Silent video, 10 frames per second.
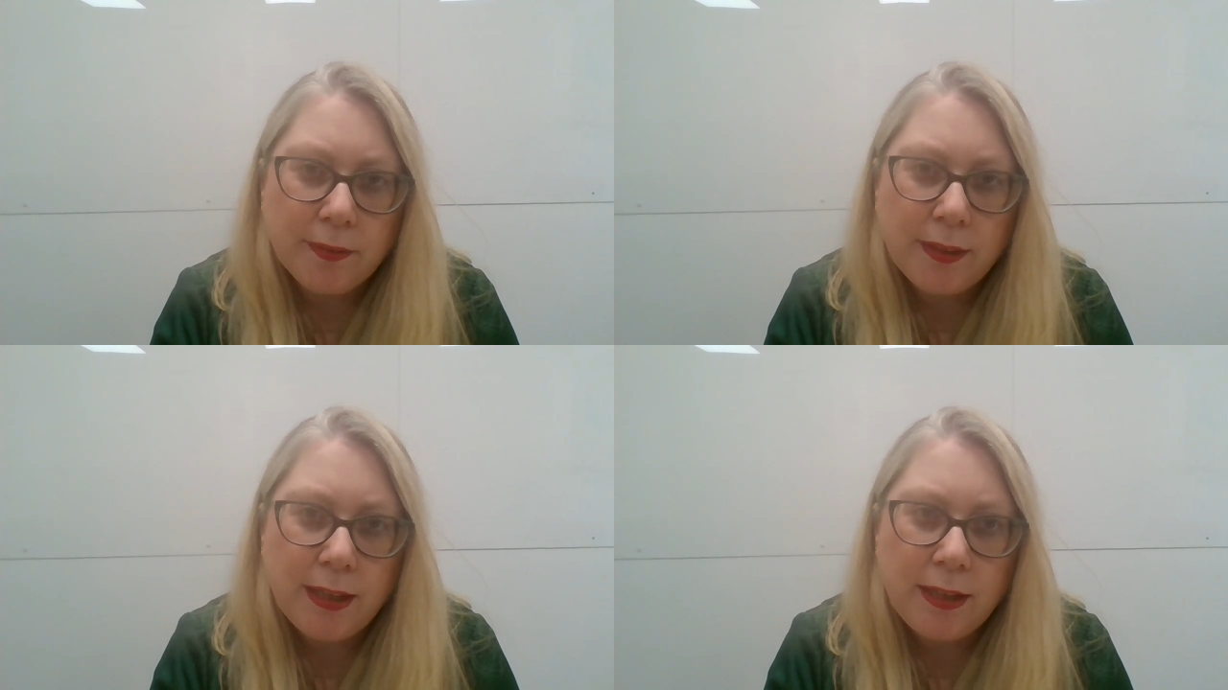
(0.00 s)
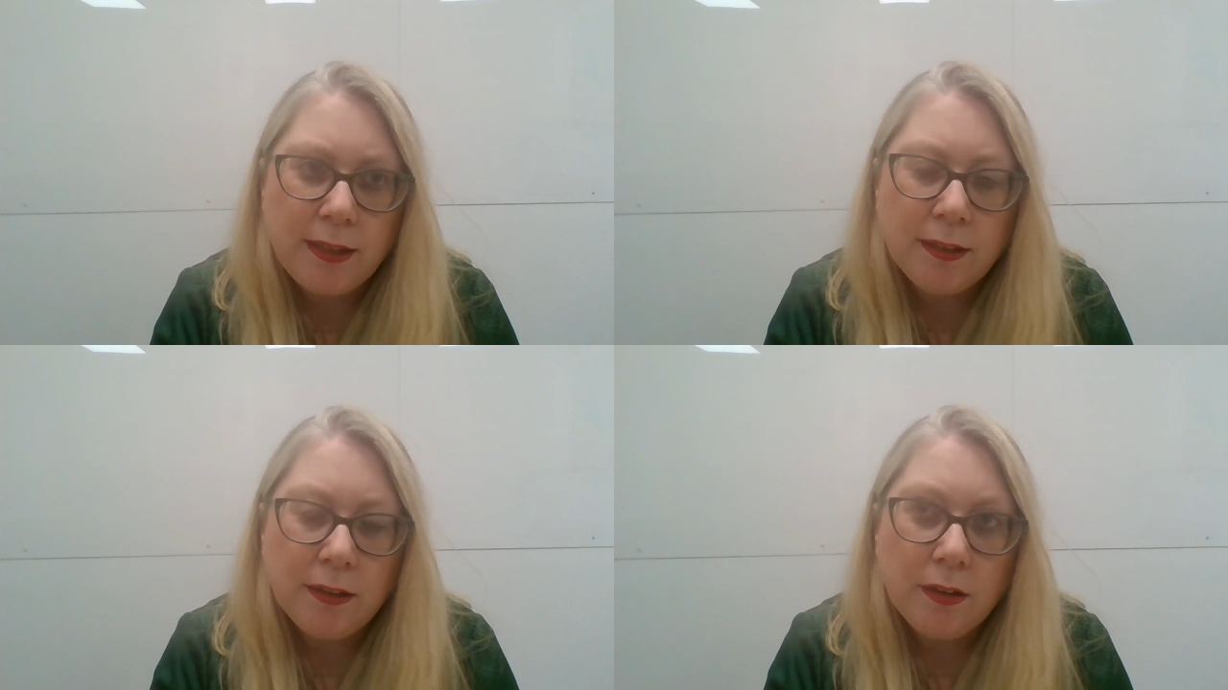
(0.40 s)

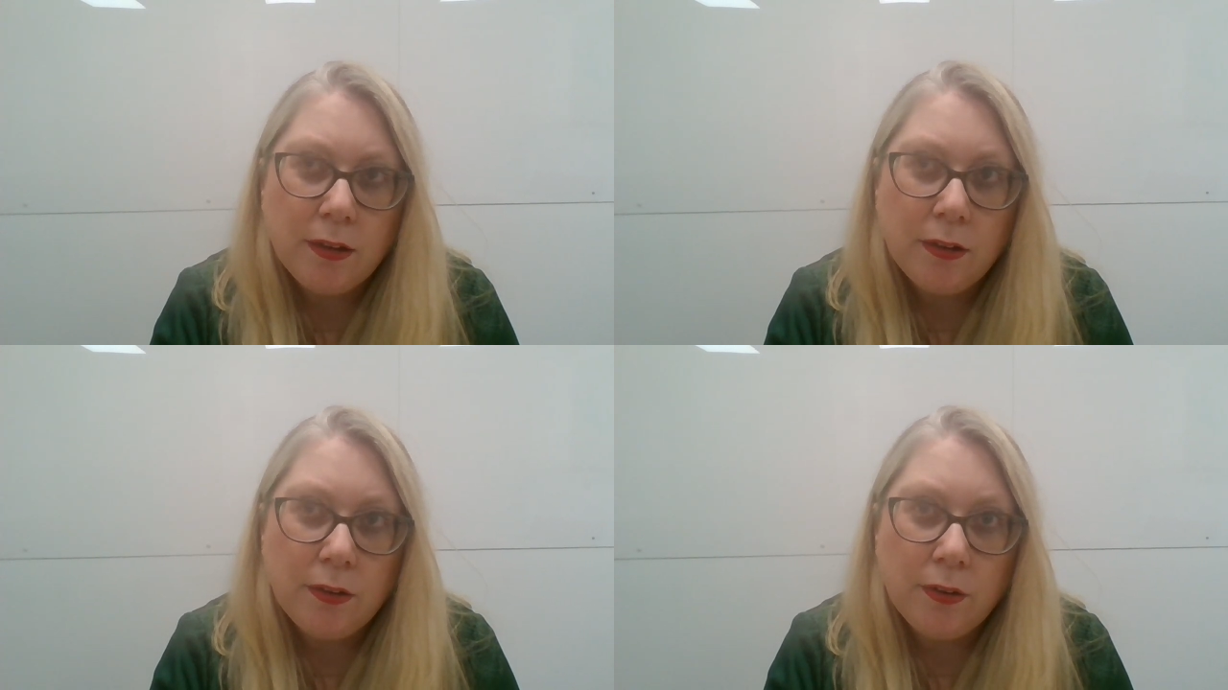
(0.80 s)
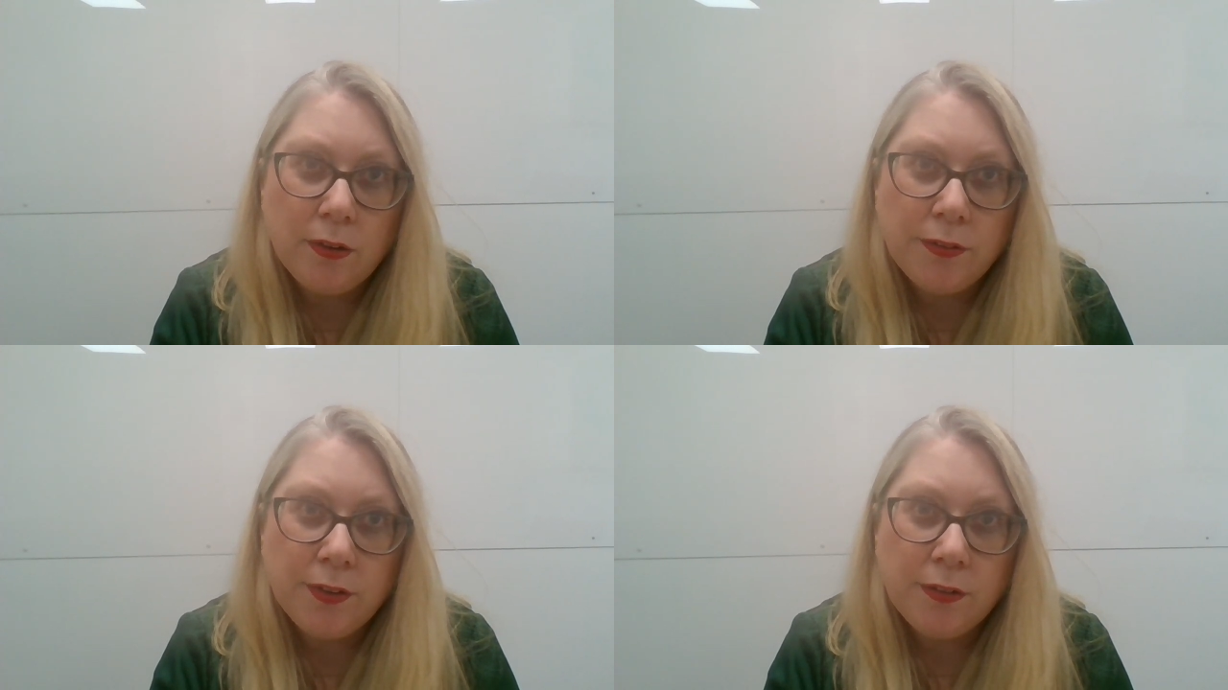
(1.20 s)
The
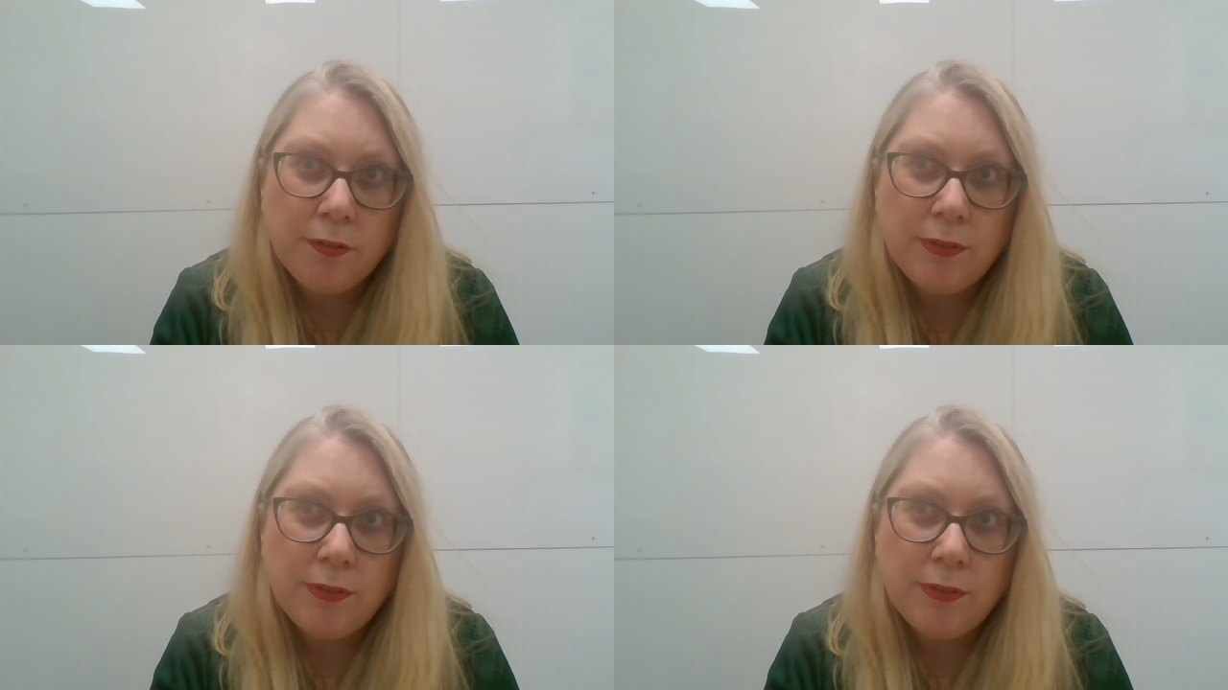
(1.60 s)
other